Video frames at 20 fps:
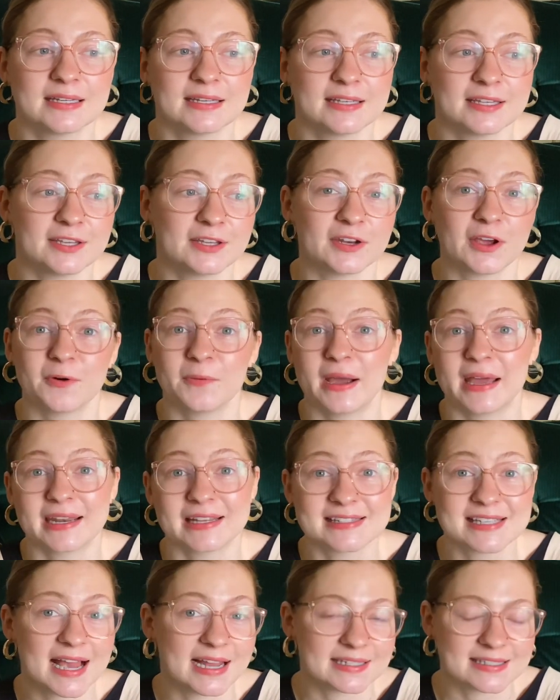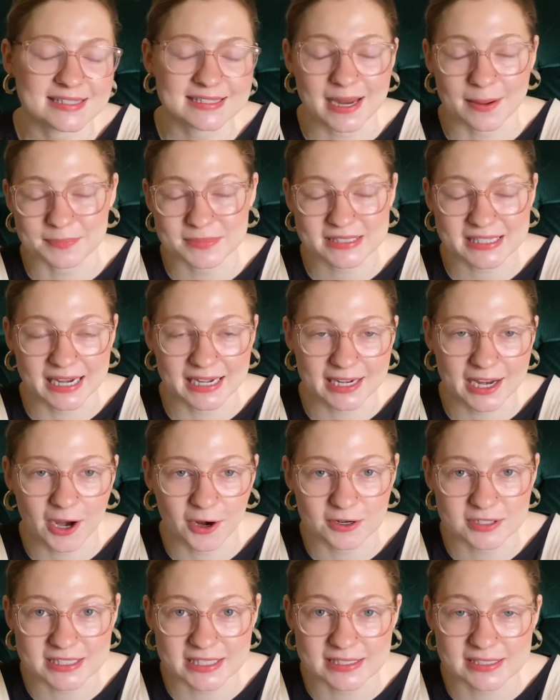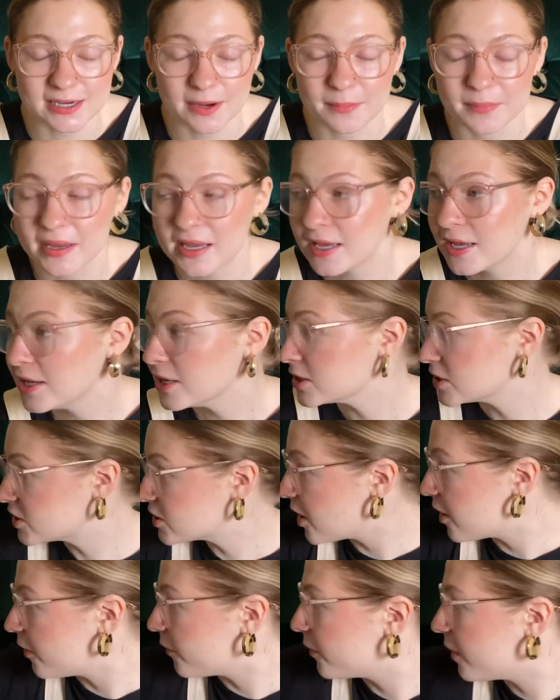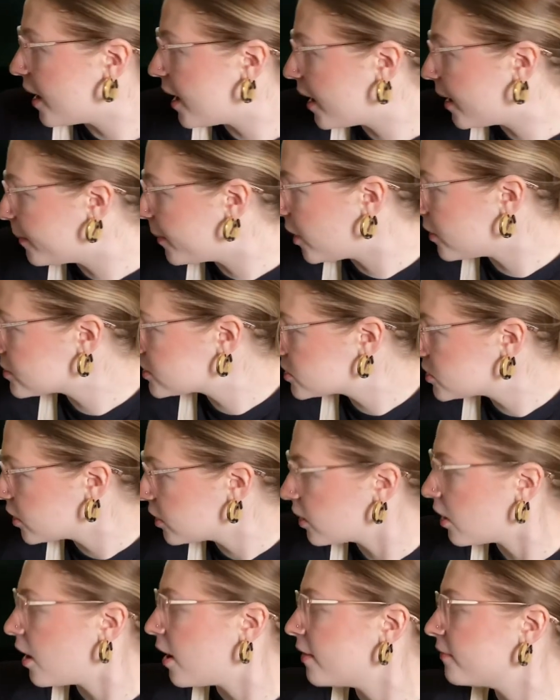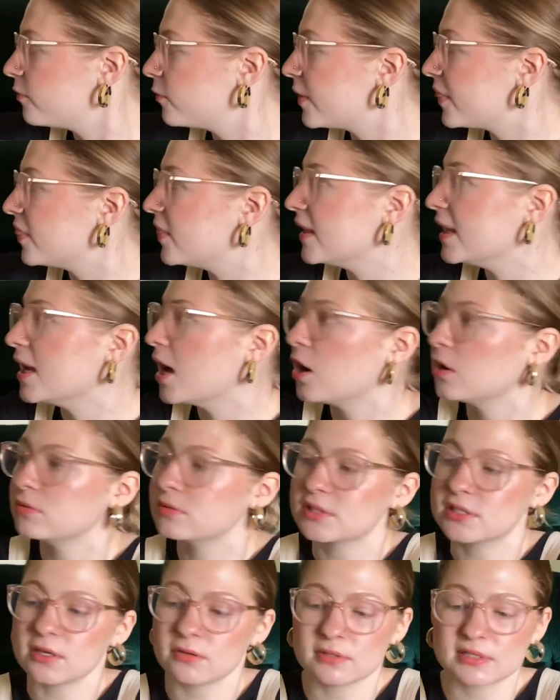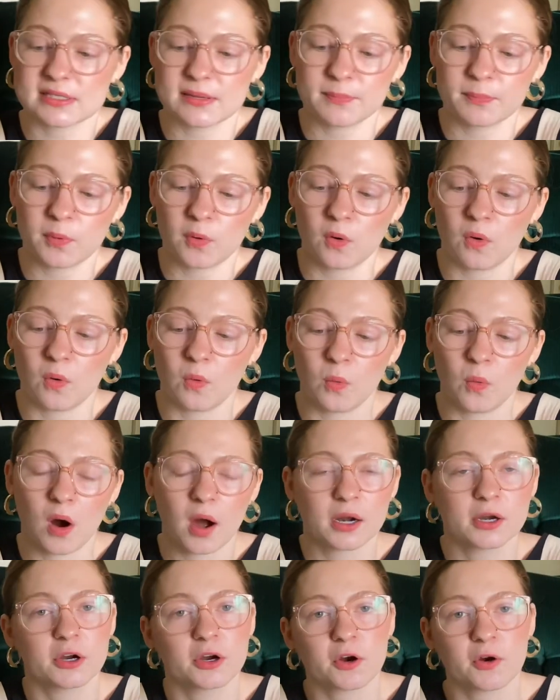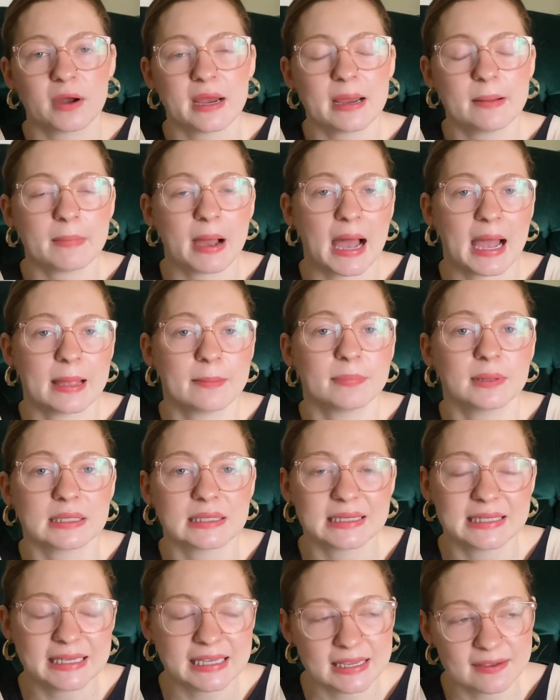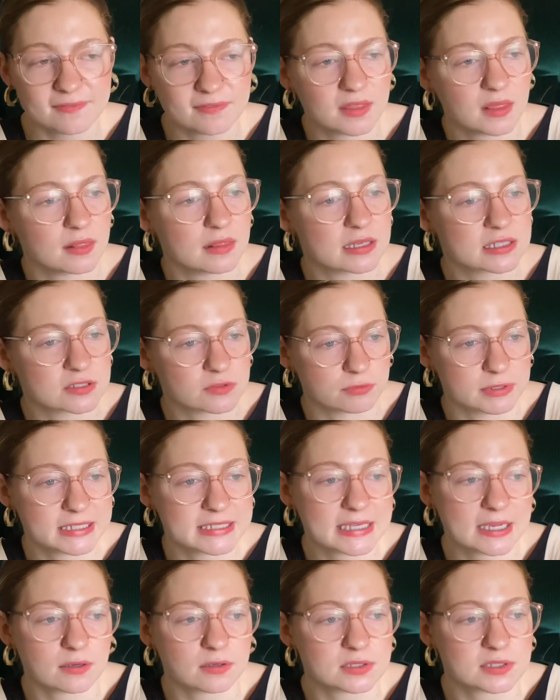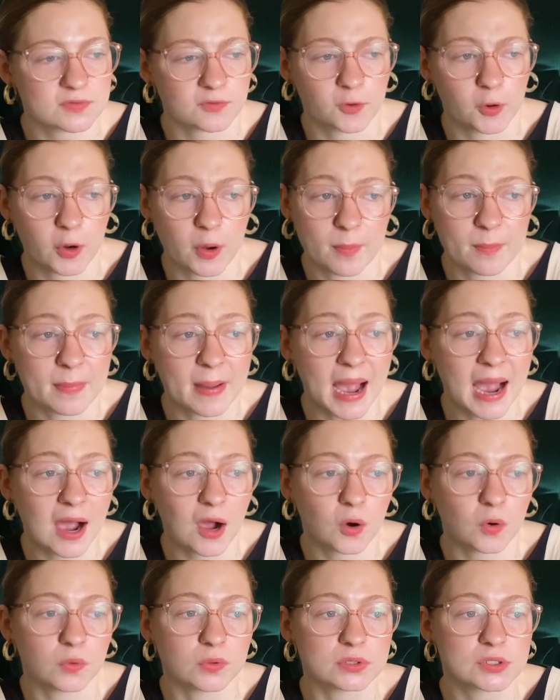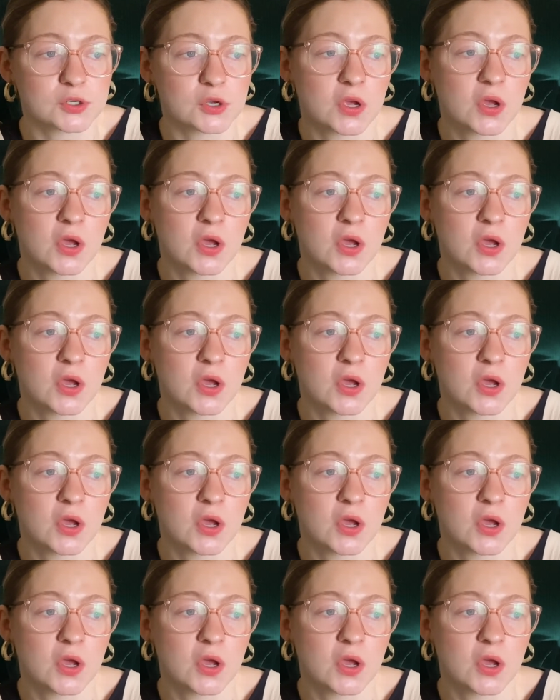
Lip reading: you know, and a 10-step skincare system. So I'll start off with the Oat So Simple Water Cream. I believe that this retails for about